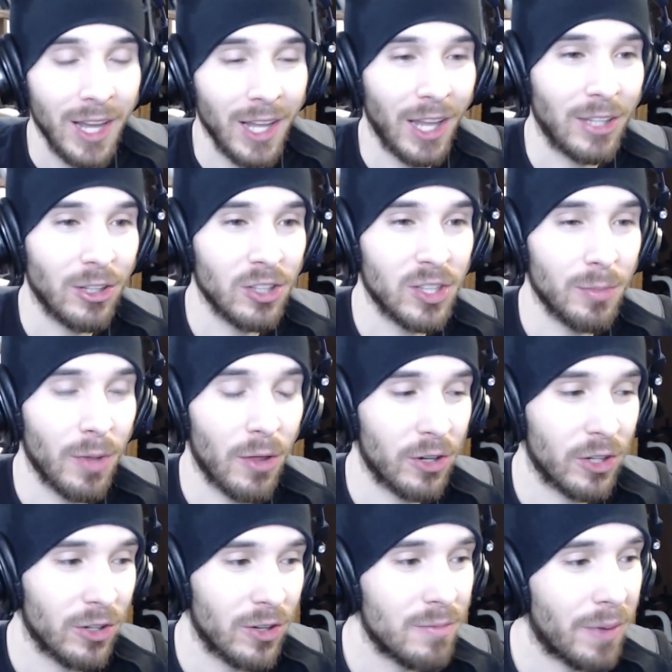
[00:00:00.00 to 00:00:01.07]
Like, there's some other
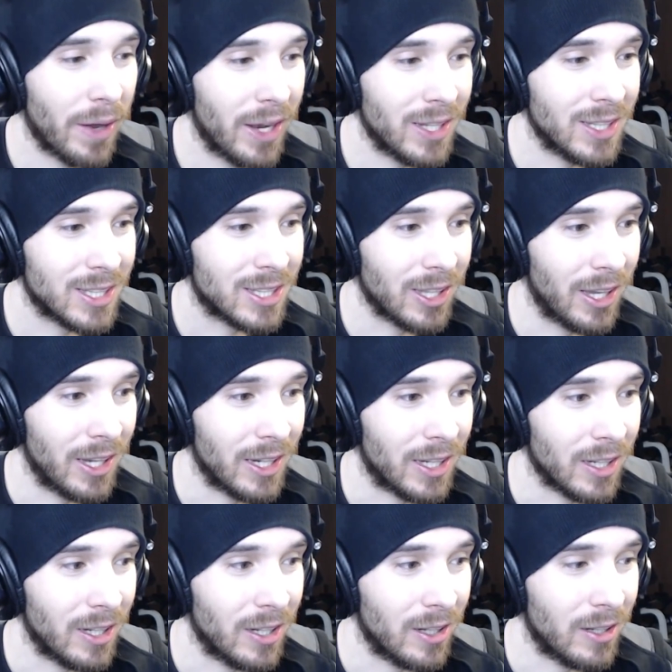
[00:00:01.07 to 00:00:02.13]
good bands like
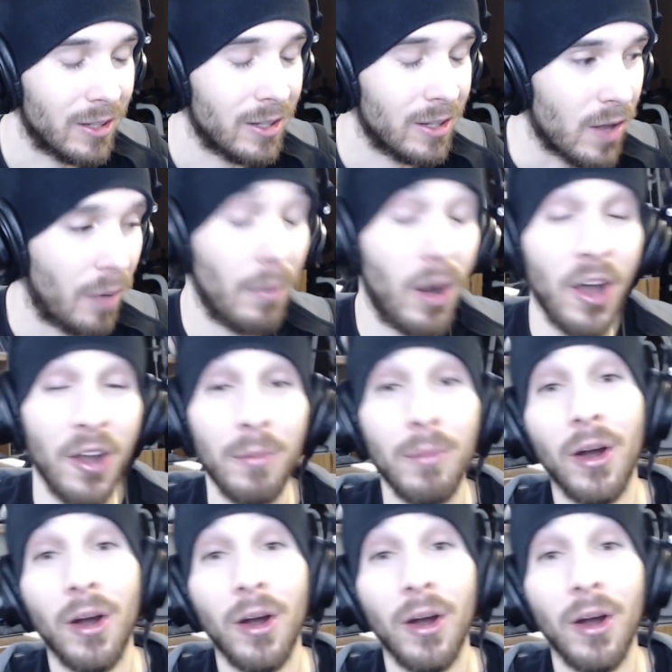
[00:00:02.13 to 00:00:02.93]
uh, Amon